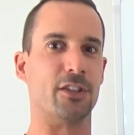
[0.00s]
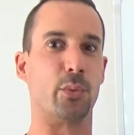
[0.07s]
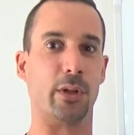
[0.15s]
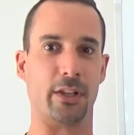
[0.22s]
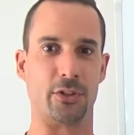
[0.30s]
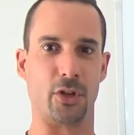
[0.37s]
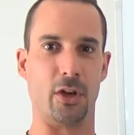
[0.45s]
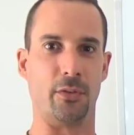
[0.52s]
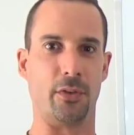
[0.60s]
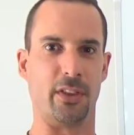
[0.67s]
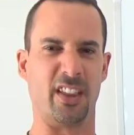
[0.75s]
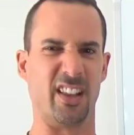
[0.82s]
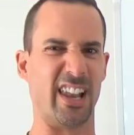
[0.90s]
as well as
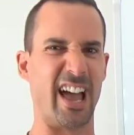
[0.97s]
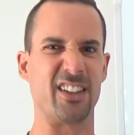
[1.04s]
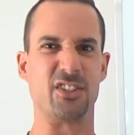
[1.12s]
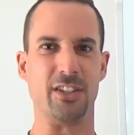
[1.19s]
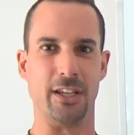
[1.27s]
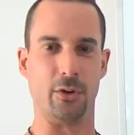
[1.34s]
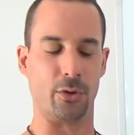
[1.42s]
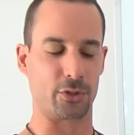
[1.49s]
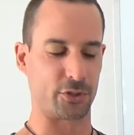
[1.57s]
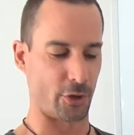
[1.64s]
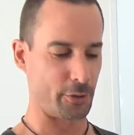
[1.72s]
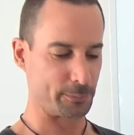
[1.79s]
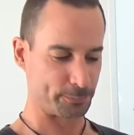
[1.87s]
over the last year or
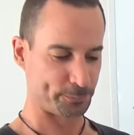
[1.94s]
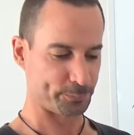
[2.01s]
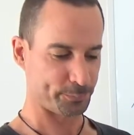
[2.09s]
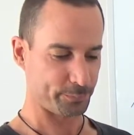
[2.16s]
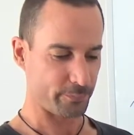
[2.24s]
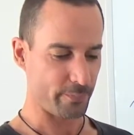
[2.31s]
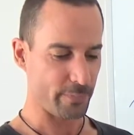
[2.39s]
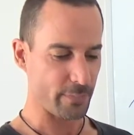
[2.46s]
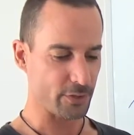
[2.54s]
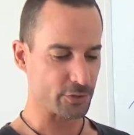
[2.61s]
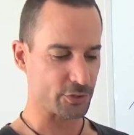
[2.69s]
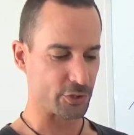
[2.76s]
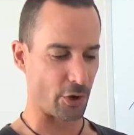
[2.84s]
so.
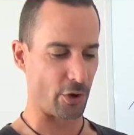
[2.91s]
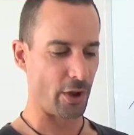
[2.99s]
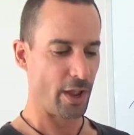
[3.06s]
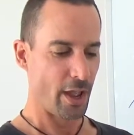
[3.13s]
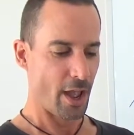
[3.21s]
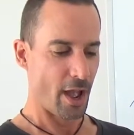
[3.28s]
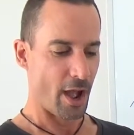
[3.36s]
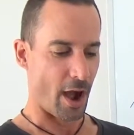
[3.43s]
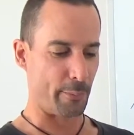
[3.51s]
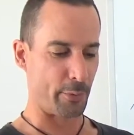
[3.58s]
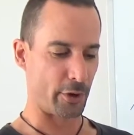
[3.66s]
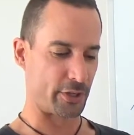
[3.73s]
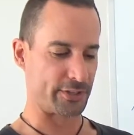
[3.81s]
So
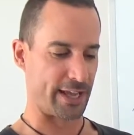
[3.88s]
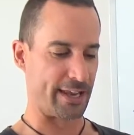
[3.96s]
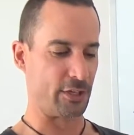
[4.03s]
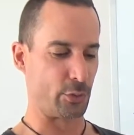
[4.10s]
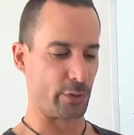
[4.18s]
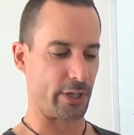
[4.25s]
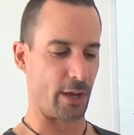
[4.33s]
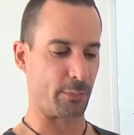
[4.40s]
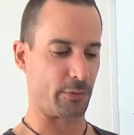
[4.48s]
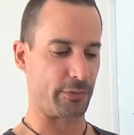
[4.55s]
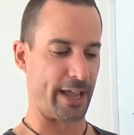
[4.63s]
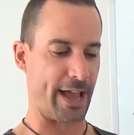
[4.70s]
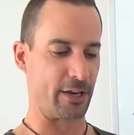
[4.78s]
I broke it down into a
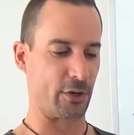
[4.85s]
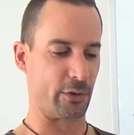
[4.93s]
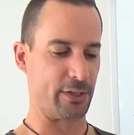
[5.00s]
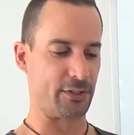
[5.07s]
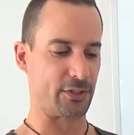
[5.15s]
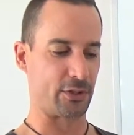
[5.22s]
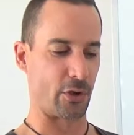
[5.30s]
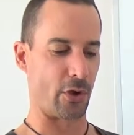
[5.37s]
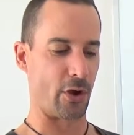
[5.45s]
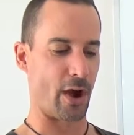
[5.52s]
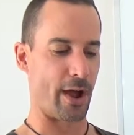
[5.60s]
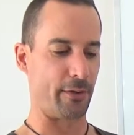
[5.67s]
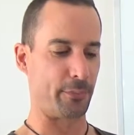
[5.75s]
couple of categories.
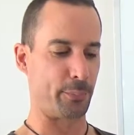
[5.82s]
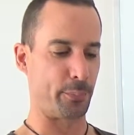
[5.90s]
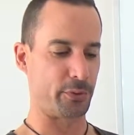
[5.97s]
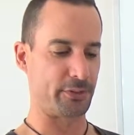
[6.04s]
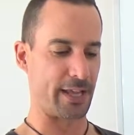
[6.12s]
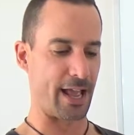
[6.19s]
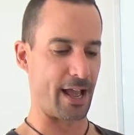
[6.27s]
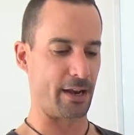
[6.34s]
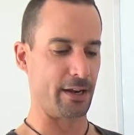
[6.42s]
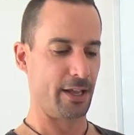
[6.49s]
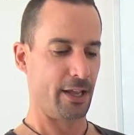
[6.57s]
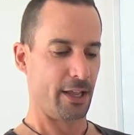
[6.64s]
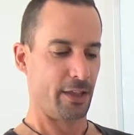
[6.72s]
So I've put
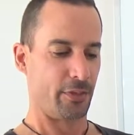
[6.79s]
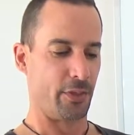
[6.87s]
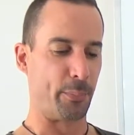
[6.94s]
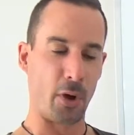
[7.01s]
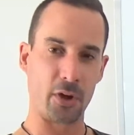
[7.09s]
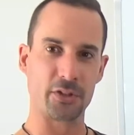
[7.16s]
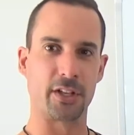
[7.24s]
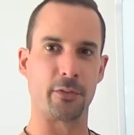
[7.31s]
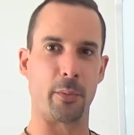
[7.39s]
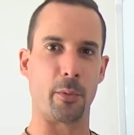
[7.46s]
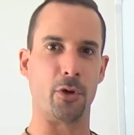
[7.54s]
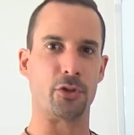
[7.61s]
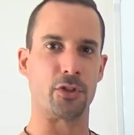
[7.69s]
down the positive
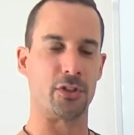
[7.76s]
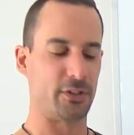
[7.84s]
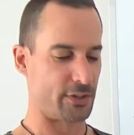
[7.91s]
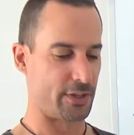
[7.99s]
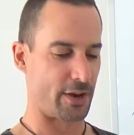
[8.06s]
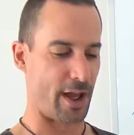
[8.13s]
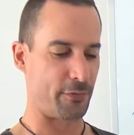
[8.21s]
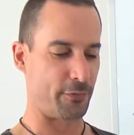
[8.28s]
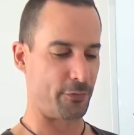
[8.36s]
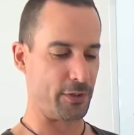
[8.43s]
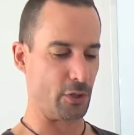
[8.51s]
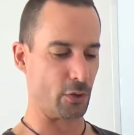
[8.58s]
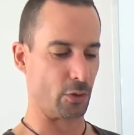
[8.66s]
emotions that I
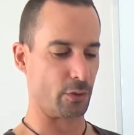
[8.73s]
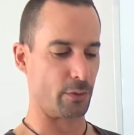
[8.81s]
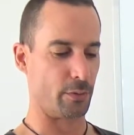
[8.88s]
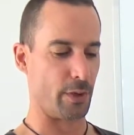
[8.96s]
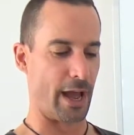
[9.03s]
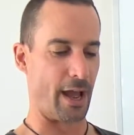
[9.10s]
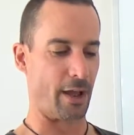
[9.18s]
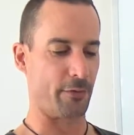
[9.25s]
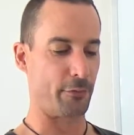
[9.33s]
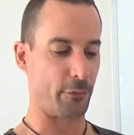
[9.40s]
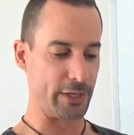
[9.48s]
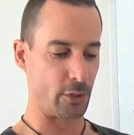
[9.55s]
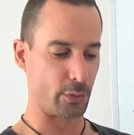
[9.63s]
feel uh,
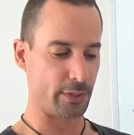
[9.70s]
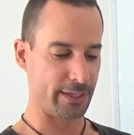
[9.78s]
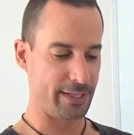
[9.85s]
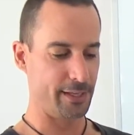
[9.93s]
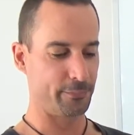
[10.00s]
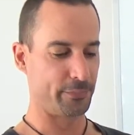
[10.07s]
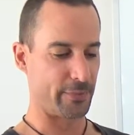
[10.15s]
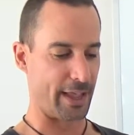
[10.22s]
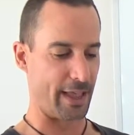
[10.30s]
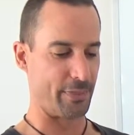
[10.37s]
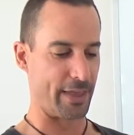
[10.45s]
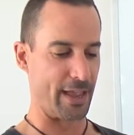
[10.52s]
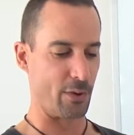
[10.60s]
frequently
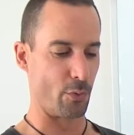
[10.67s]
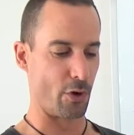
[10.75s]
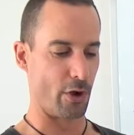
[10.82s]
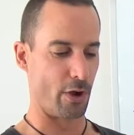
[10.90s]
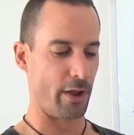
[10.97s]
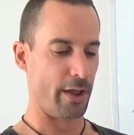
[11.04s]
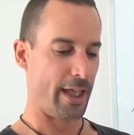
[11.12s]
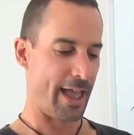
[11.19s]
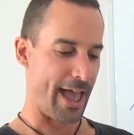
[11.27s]
and they were